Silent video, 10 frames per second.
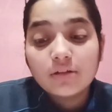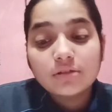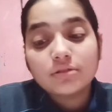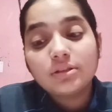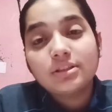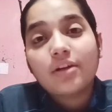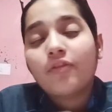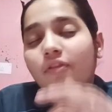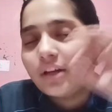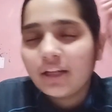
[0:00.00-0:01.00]
So these are
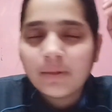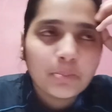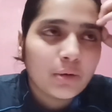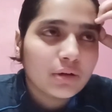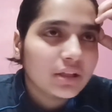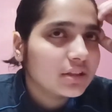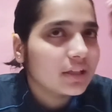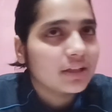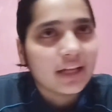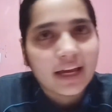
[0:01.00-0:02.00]
very important.
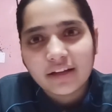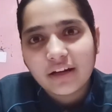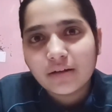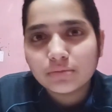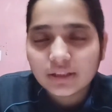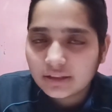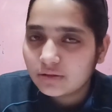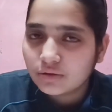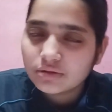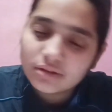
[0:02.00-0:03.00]
The diagrams and
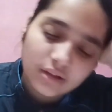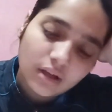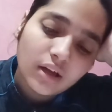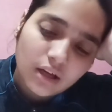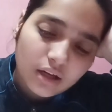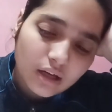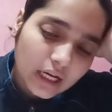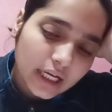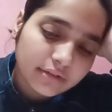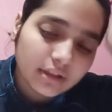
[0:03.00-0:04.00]
those
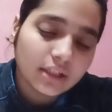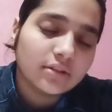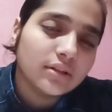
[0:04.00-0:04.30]
I have read